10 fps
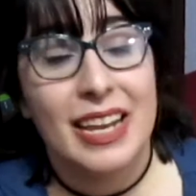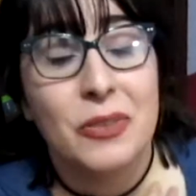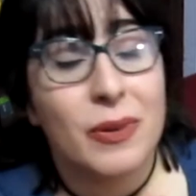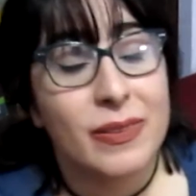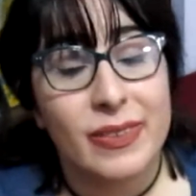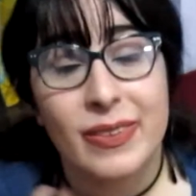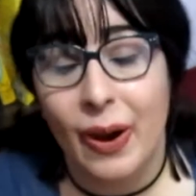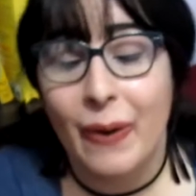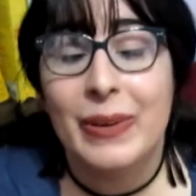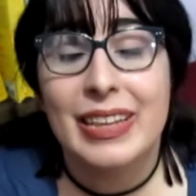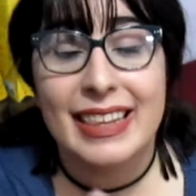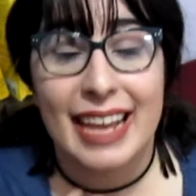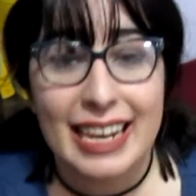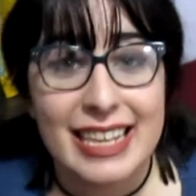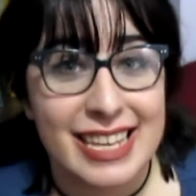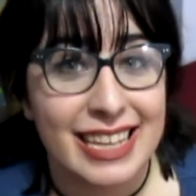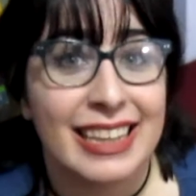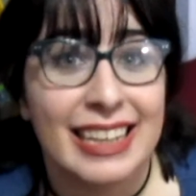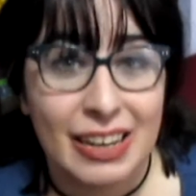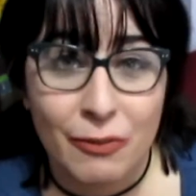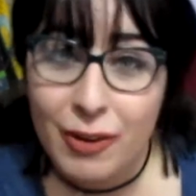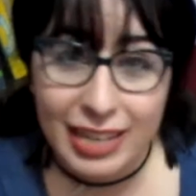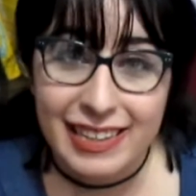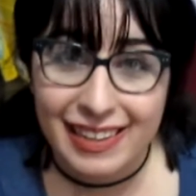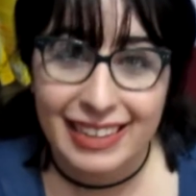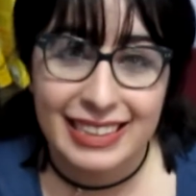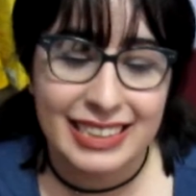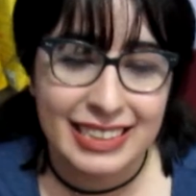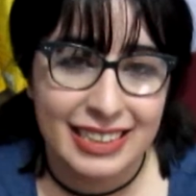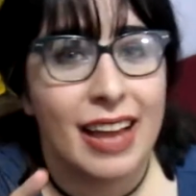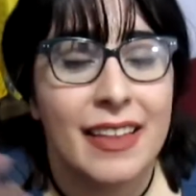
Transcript: It was so intelligently written.